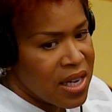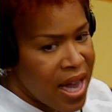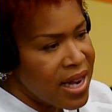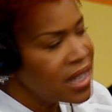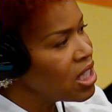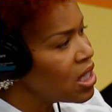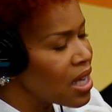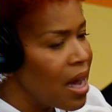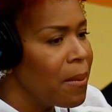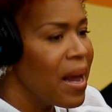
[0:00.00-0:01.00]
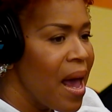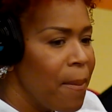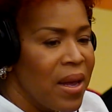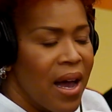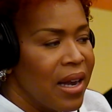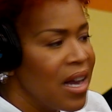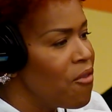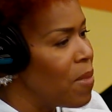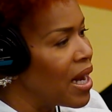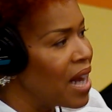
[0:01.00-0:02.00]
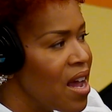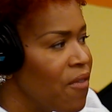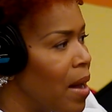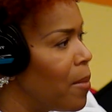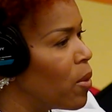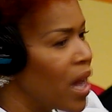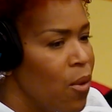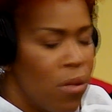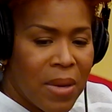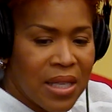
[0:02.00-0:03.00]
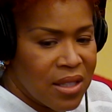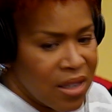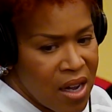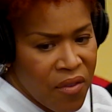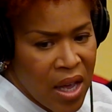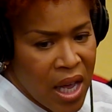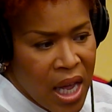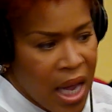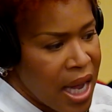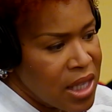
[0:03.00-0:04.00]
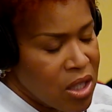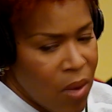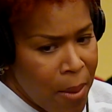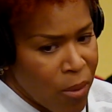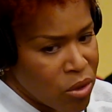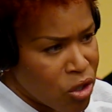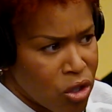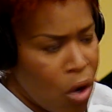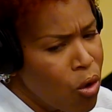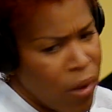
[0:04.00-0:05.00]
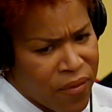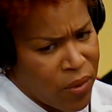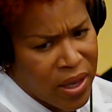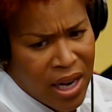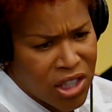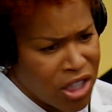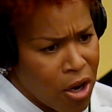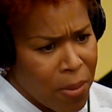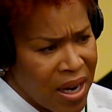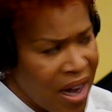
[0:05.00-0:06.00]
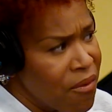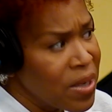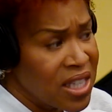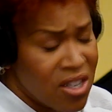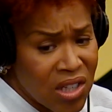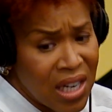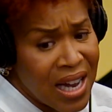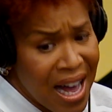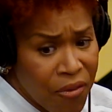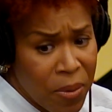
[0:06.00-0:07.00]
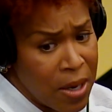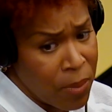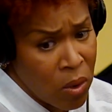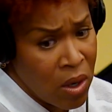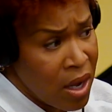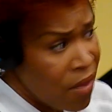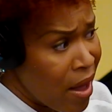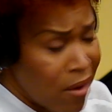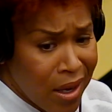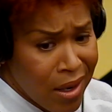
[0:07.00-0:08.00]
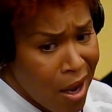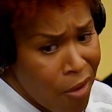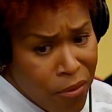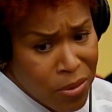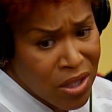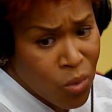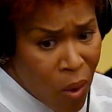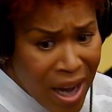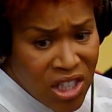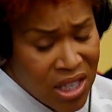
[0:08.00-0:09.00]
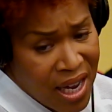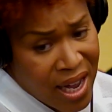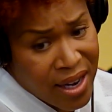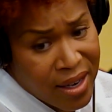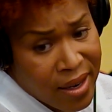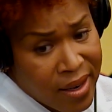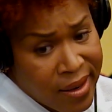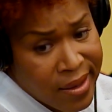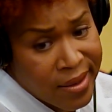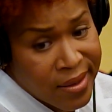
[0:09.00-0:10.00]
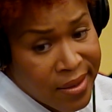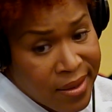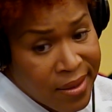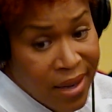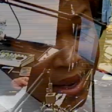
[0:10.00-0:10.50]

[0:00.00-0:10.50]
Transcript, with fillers: that. It's just I'm happy. I love my life. I'm okay with my stuff. And so I'm so grateful that I shared my life because there's a lot of people that are getting help from just and you're saving that. lives and marriages. Yeah,